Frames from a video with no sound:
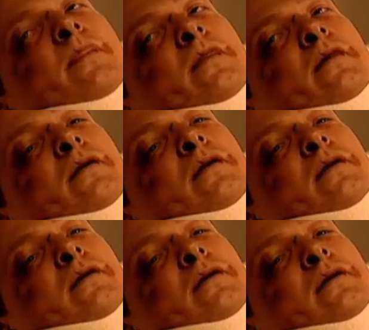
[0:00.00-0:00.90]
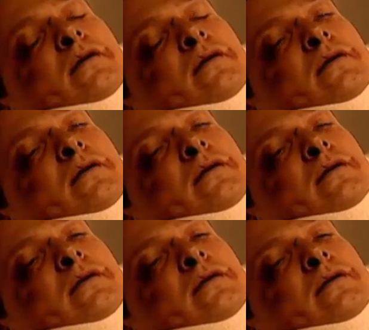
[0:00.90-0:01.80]

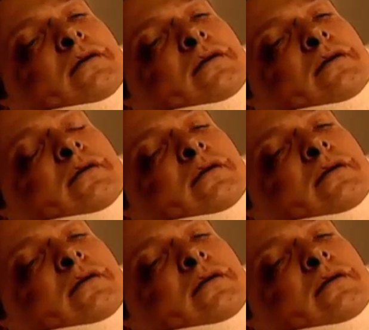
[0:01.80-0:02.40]
[no speech]